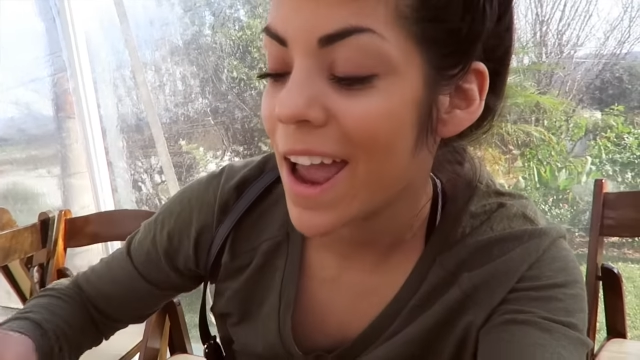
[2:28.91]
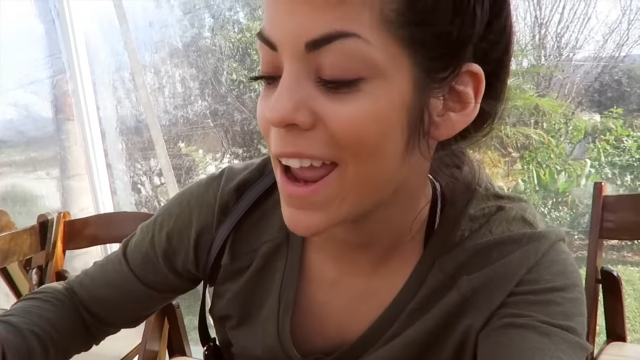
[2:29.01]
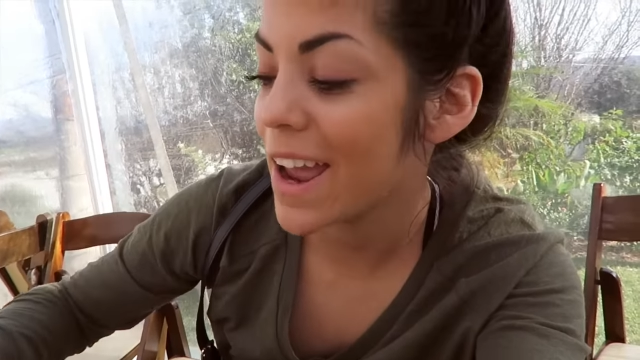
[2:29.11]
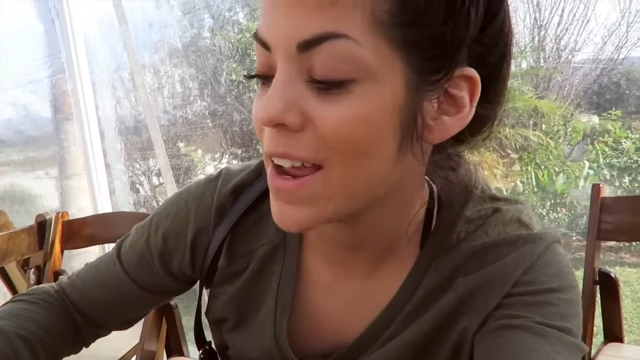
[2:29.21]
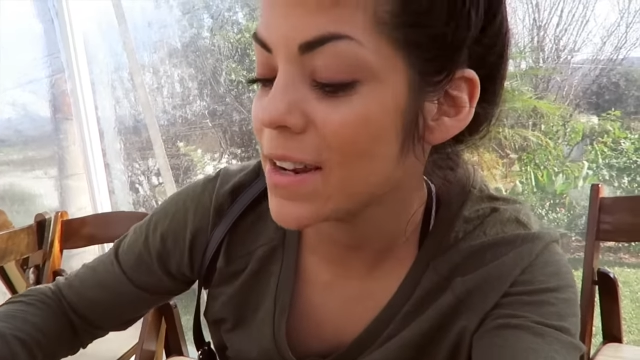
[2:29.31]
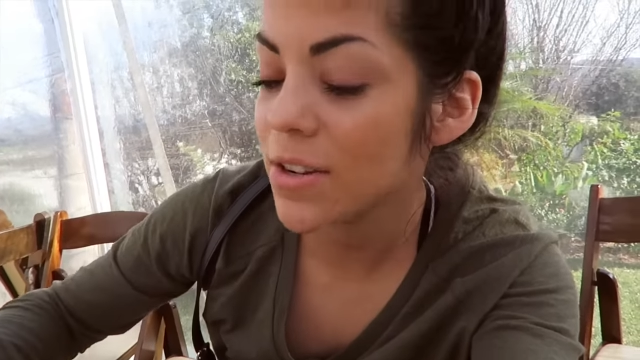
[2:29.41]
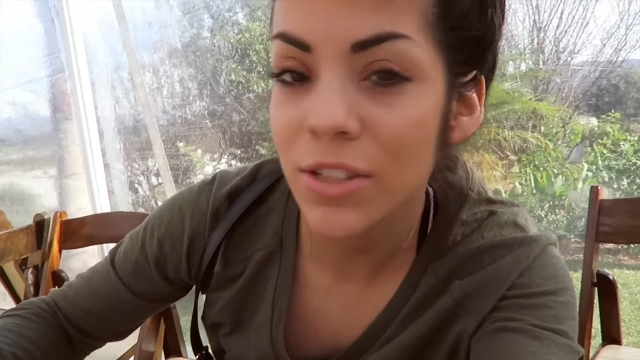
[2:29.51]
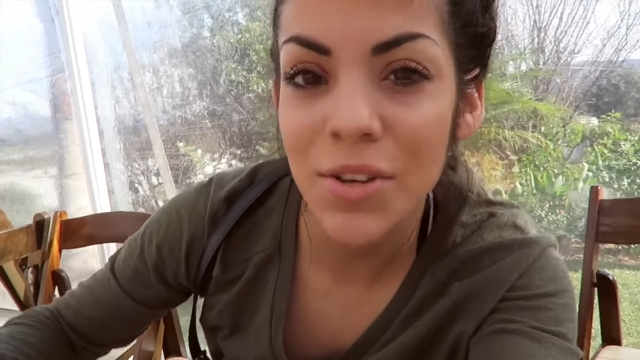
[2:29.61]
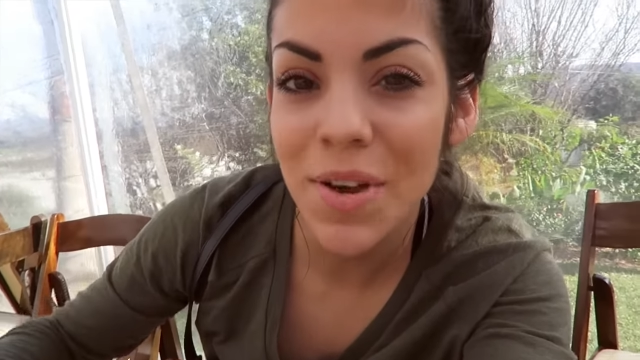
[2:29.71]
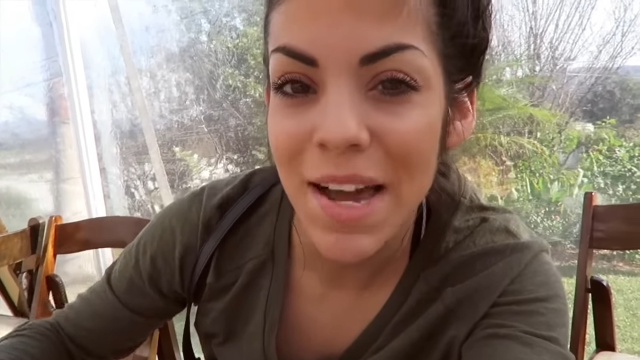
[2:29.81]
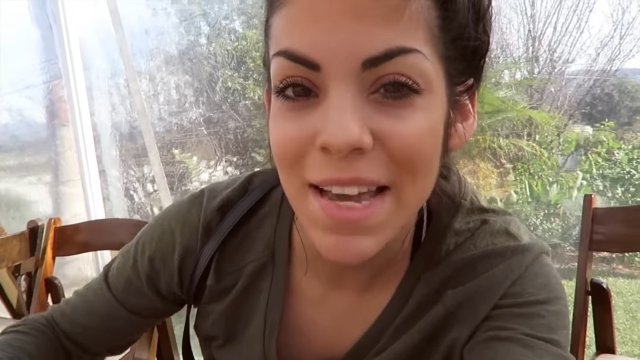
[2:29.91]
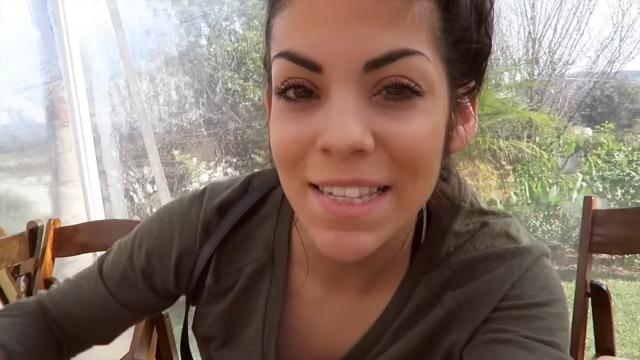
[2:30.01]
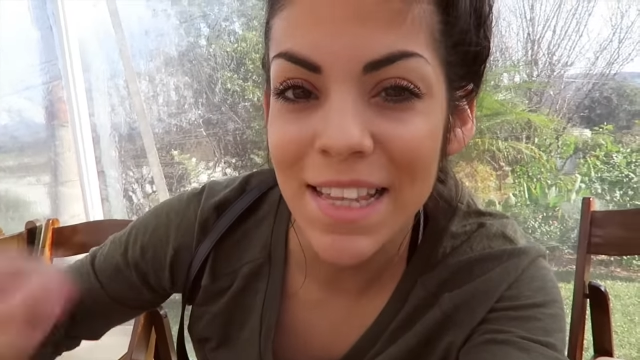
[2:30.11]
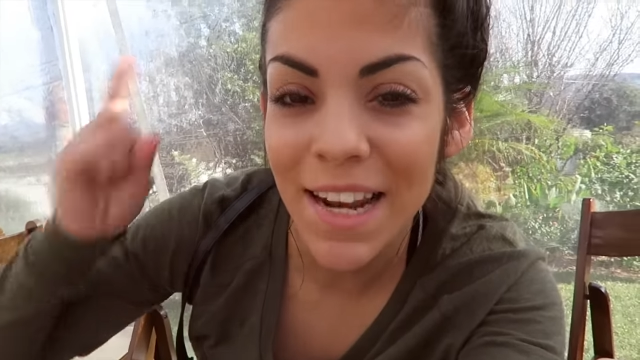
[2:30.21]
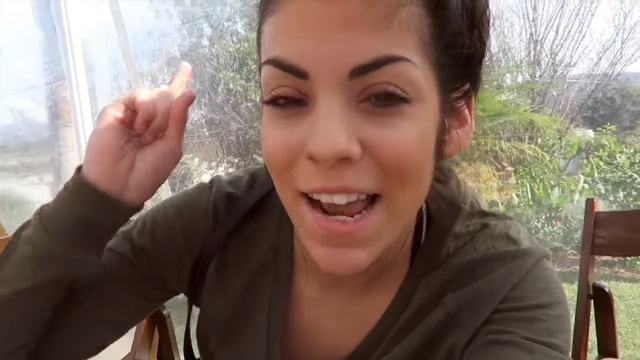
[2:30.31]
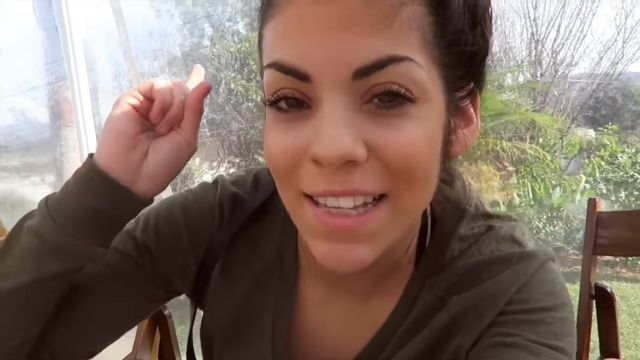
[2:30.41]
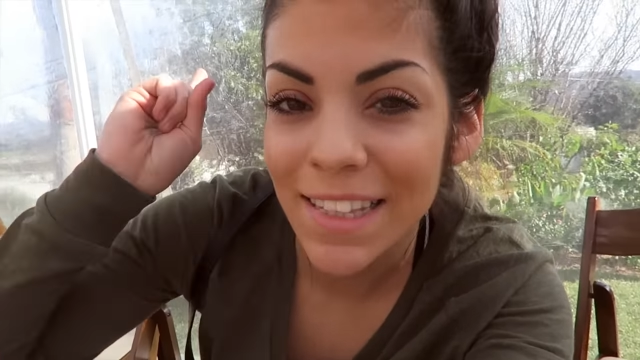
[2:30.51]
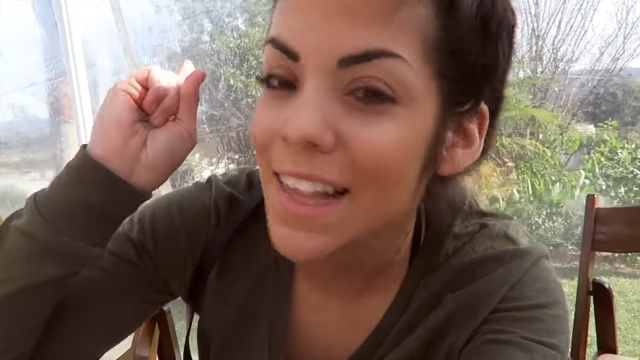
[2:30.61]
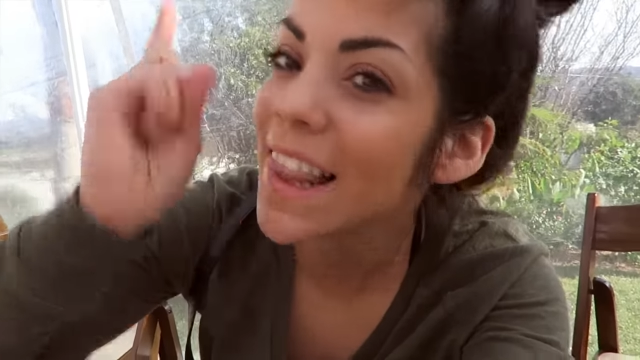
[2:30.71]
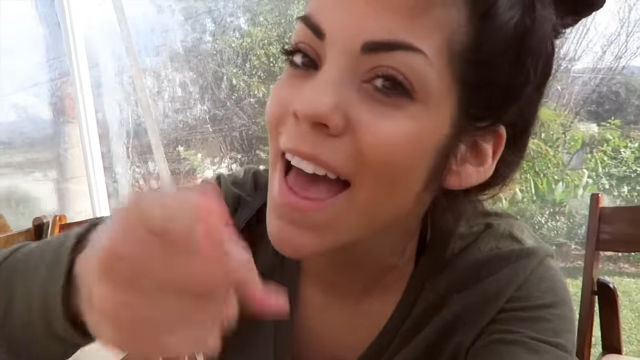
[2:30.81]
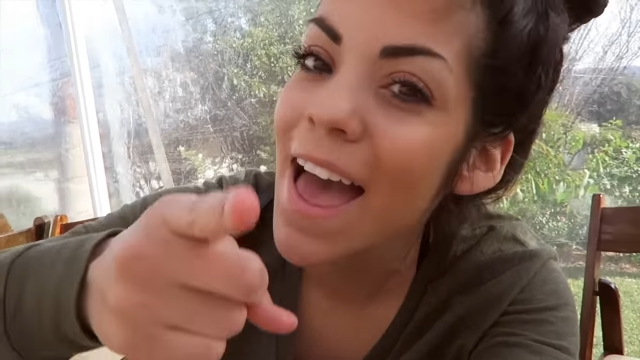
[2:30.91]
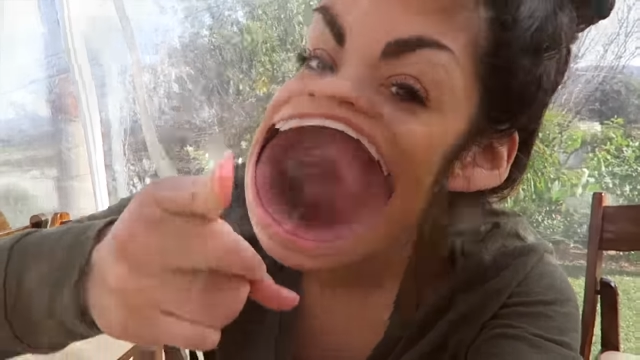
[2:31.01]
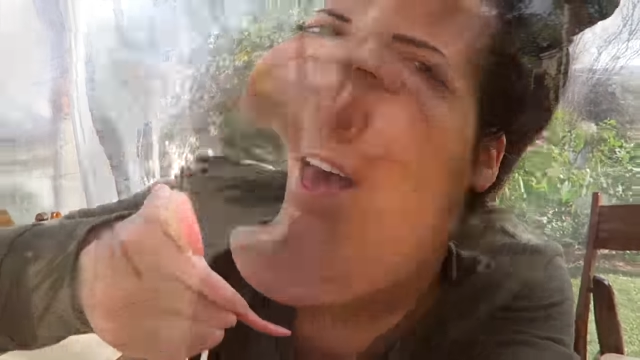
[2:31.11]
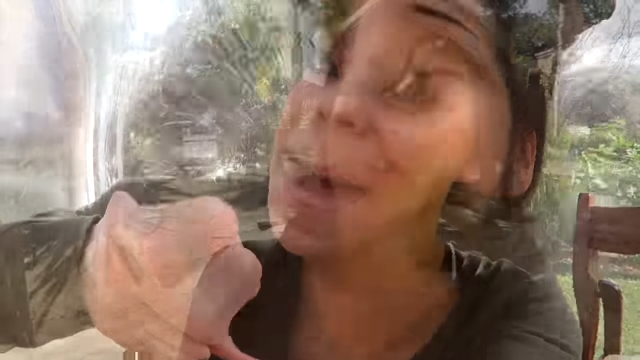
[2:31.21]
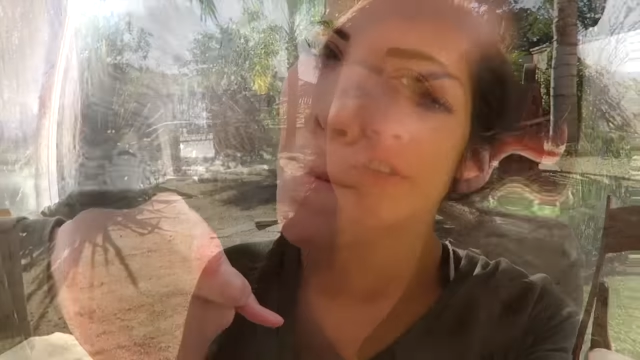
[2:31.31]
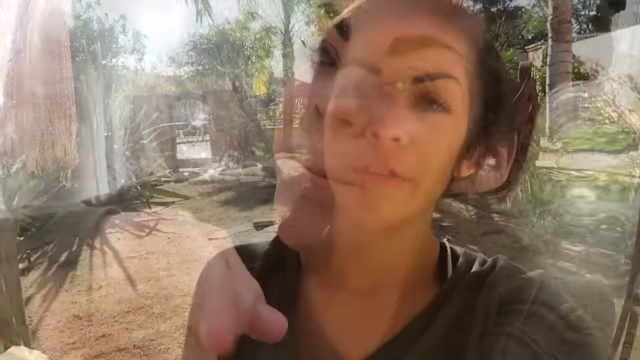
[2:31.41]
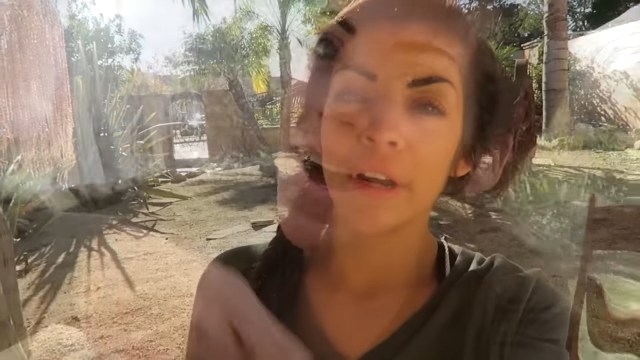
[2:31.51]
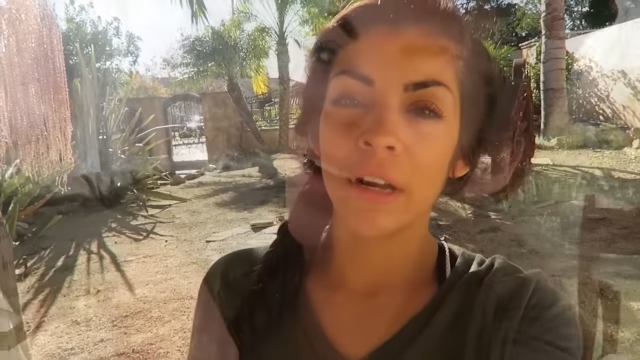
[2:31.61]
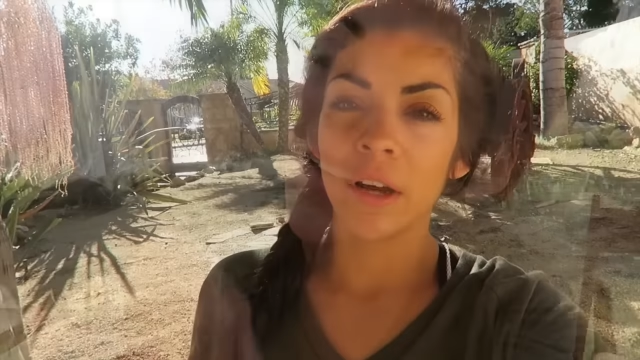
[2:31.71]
And I'll see you guys in the next not sure if we're